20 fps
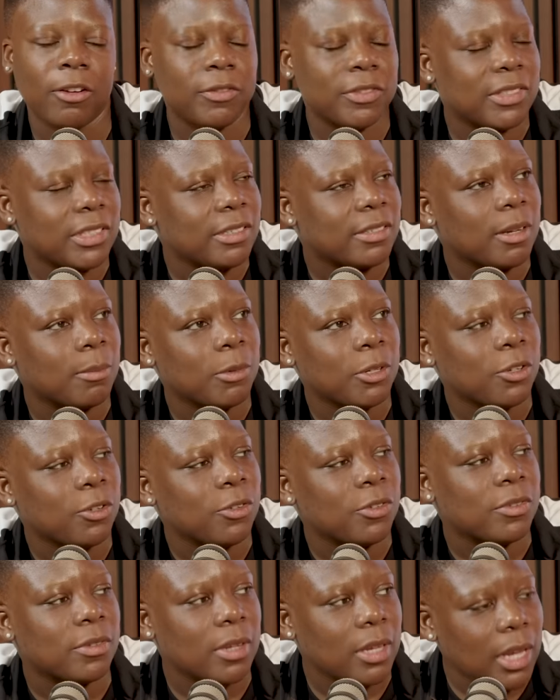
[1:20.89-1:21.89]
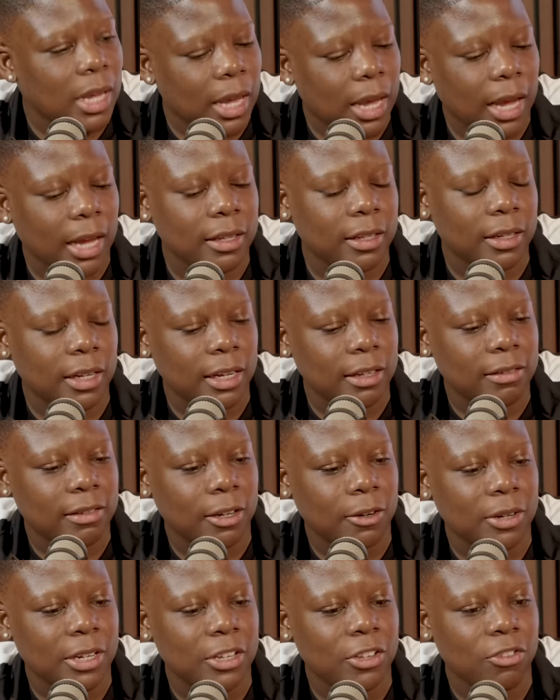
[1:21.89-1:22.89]
Obviously someone who's had an
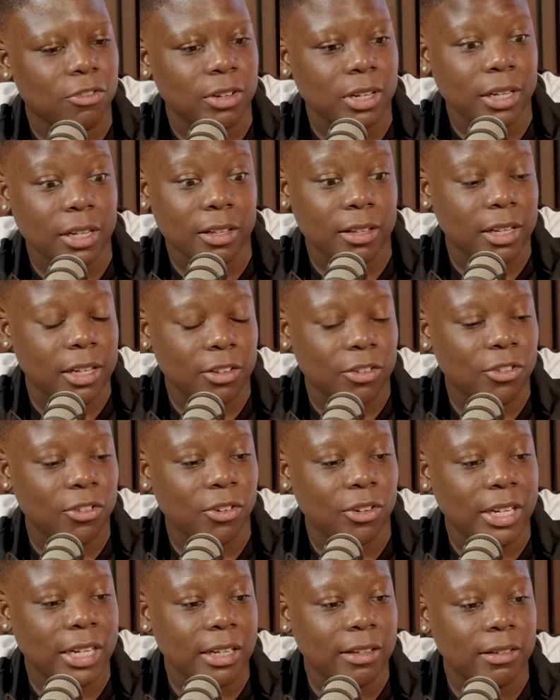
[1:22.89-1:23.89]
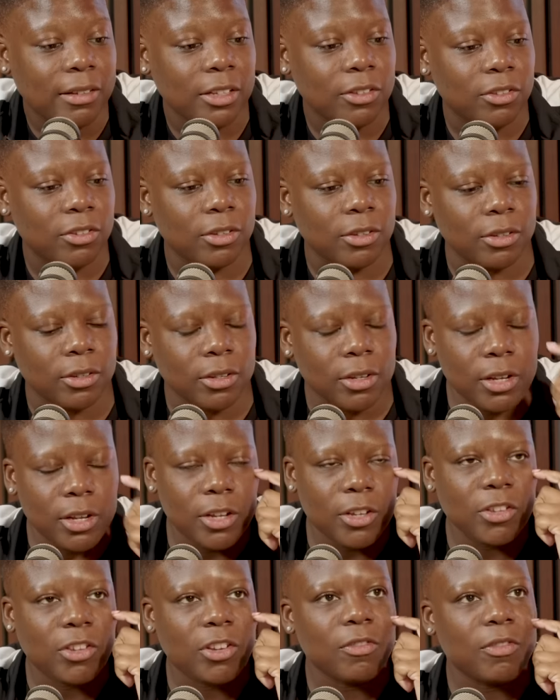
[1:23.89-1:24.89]
ACL injury, it's not easy to
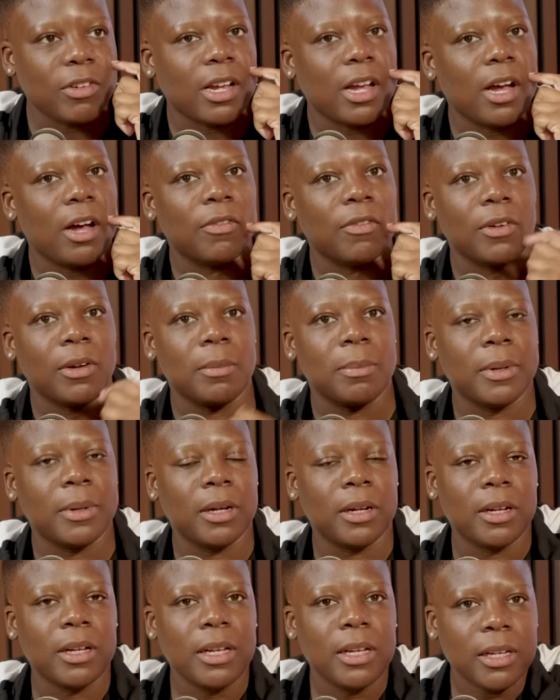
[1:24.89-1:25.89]
recover, but.